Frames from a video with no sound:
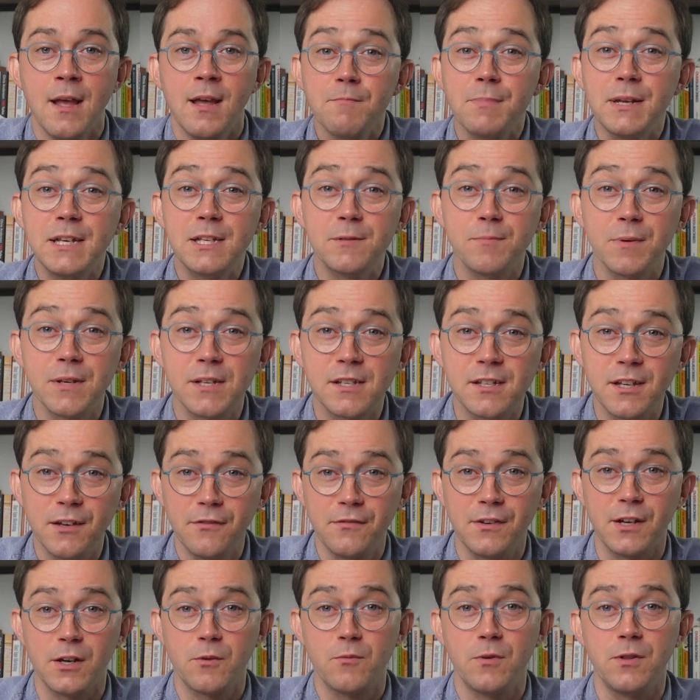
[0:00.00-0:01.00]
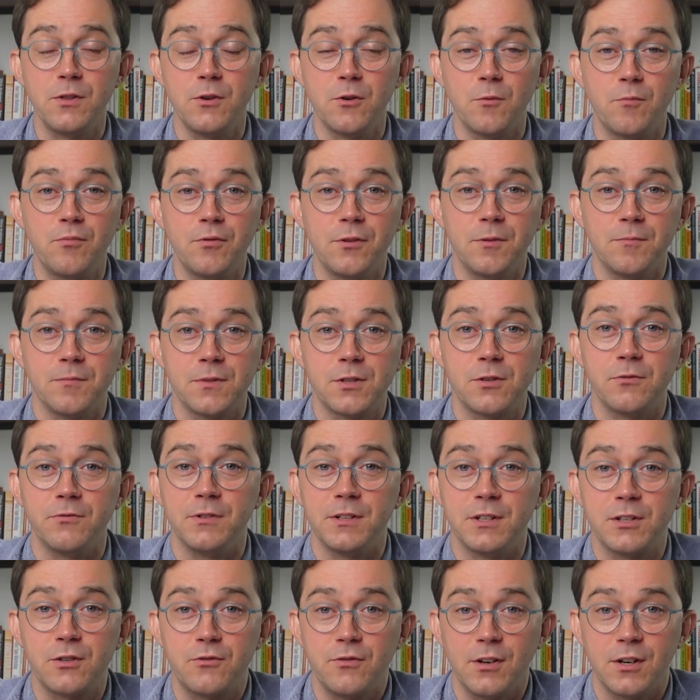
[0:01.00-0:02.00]
Be specific with your prompts or
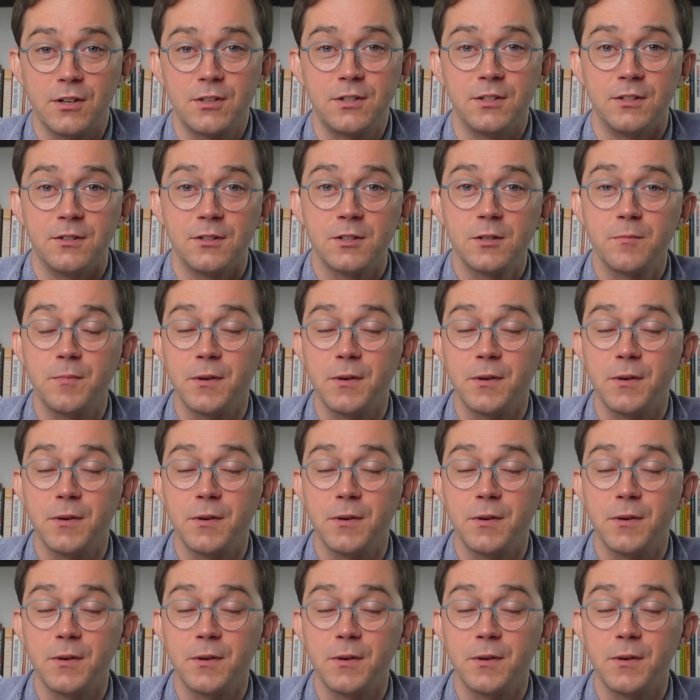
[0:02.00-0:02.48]
instructions,